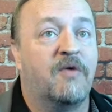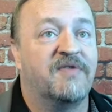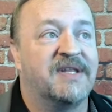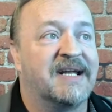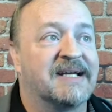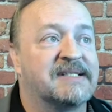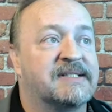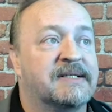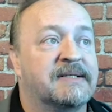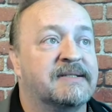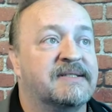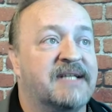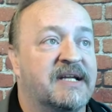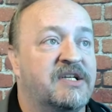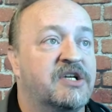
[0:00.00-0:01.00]
over the next
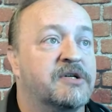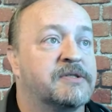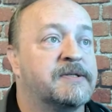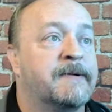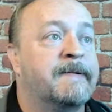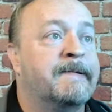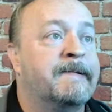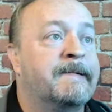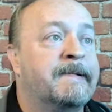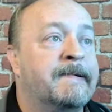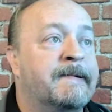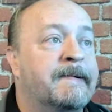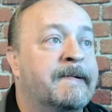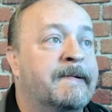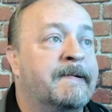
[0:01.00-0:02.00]
10 years.
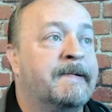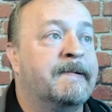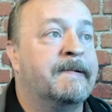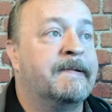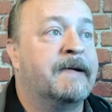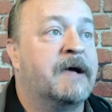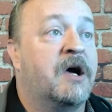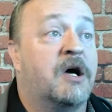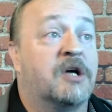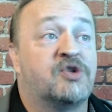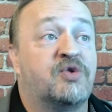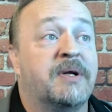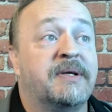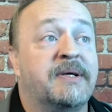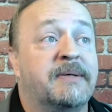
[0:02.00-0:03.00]

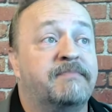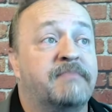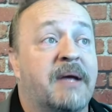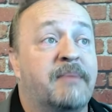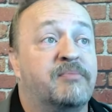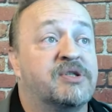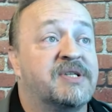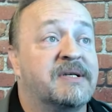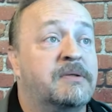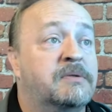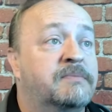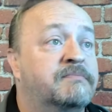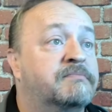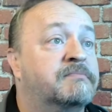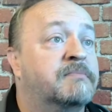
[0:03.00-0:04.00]
Australia and
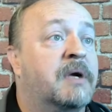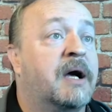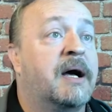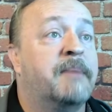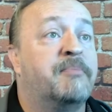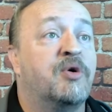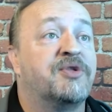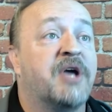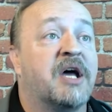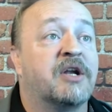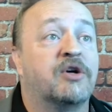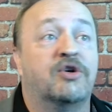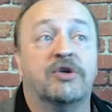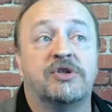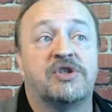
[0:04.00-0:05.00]
Brazil uh, both got a
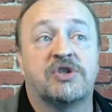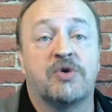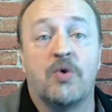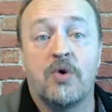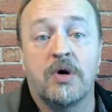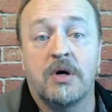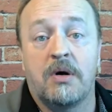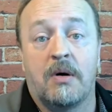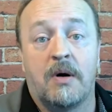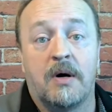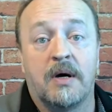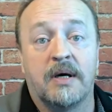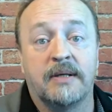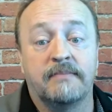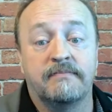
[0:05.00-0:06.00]
good score
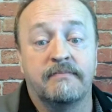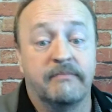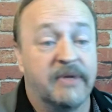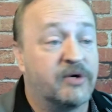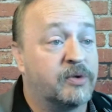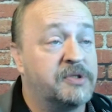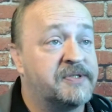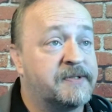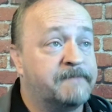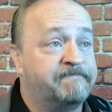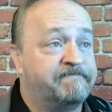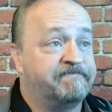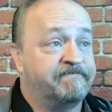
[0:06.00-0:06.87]
on minerals